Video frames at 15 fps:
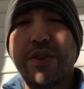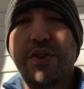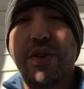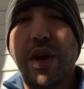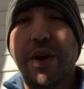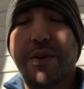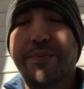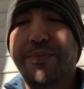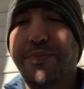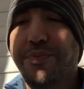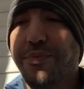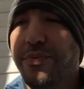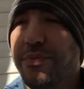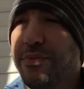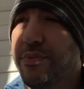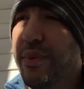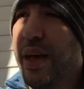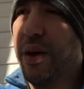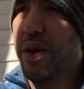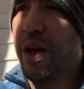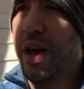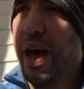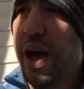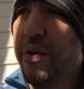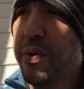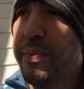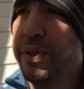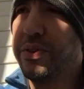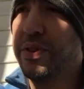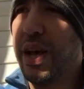So,
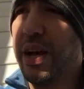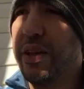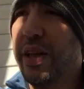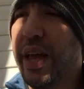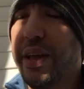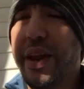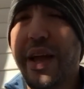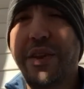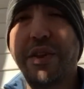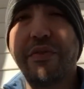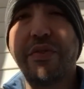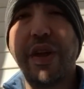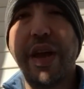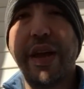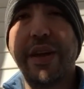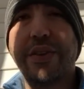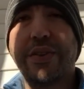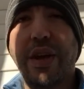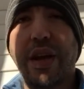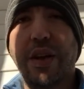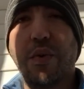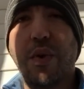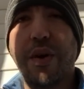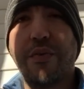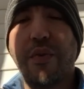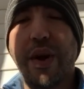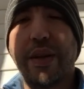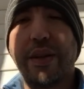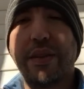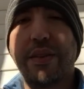Harry Met Sally and End of Days on Quite
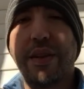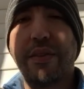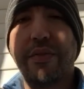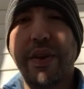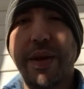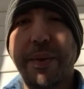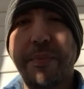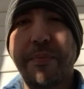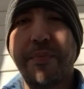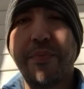Frankly TV.